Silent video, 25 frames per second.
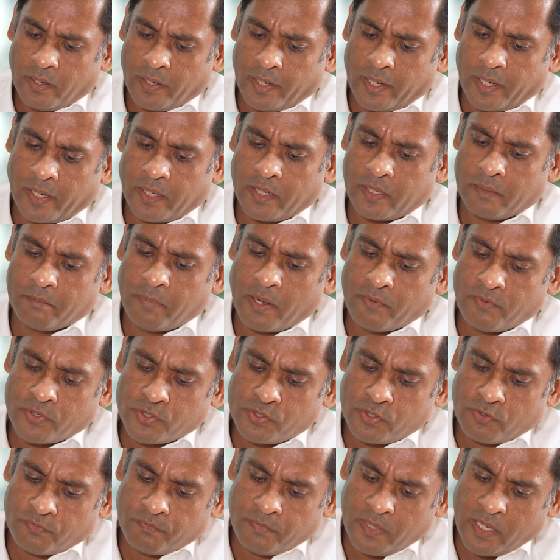And by
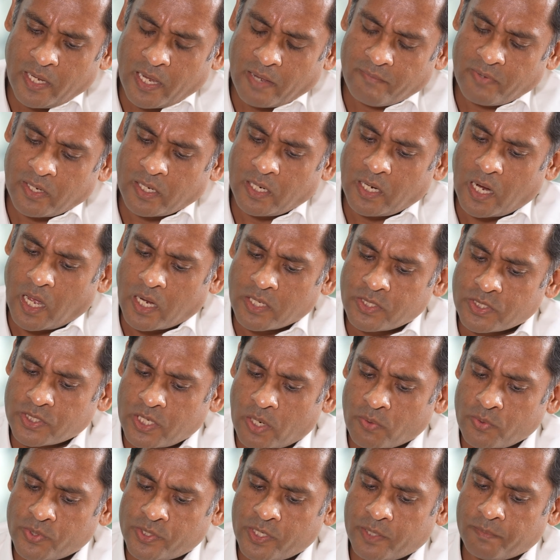virtue of me having a large
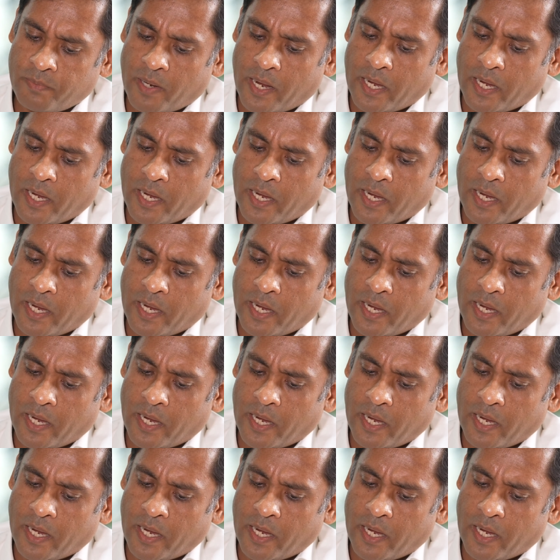township,